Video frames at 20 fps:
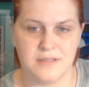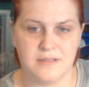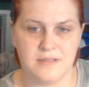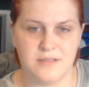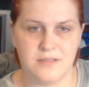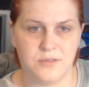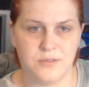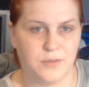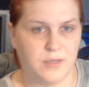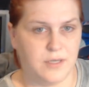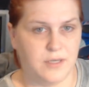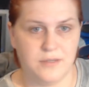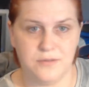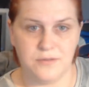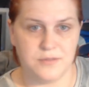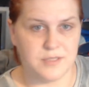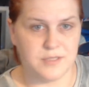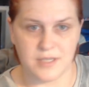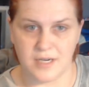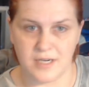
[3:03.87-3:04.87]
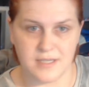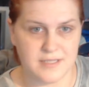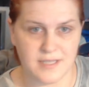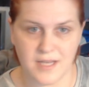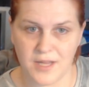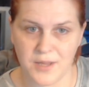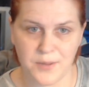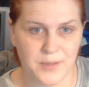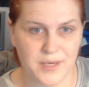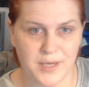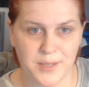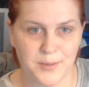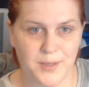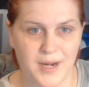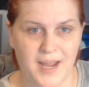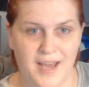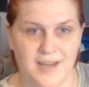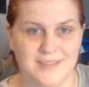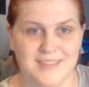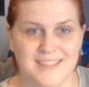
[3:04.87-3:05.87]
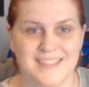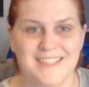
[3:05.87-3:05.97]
doing new starts all the way around.